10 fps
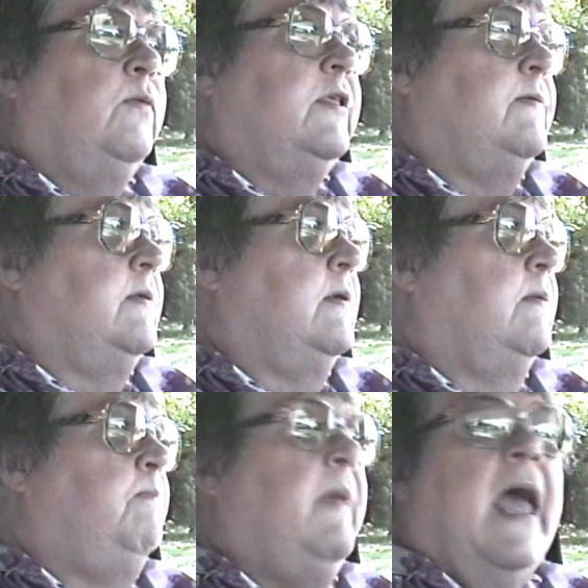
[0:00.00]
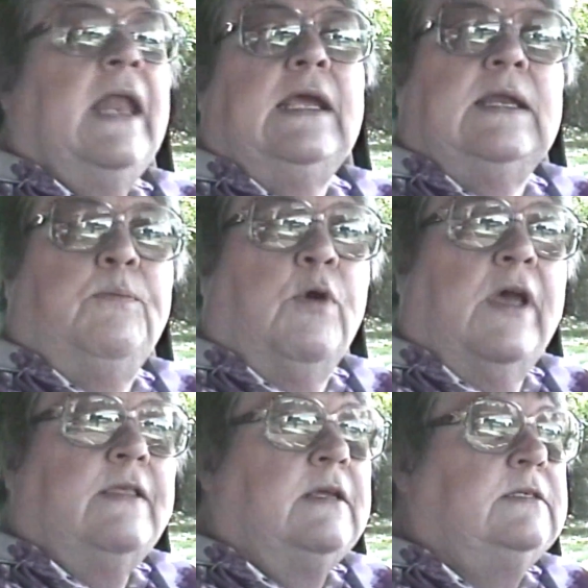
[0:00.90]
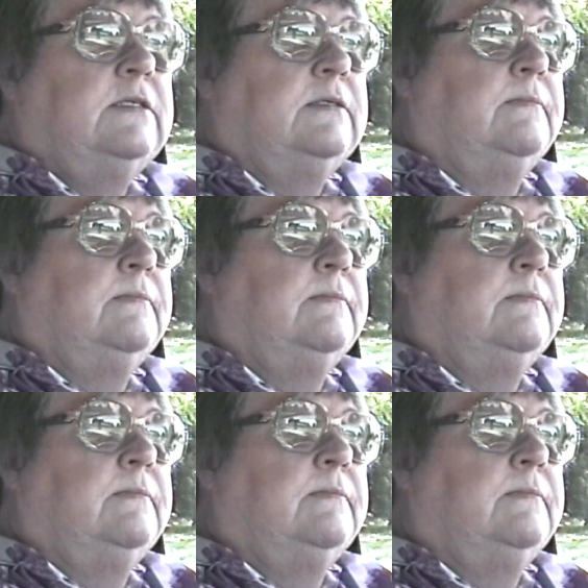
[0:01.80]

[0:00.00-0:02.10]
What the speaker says: was manic depressant.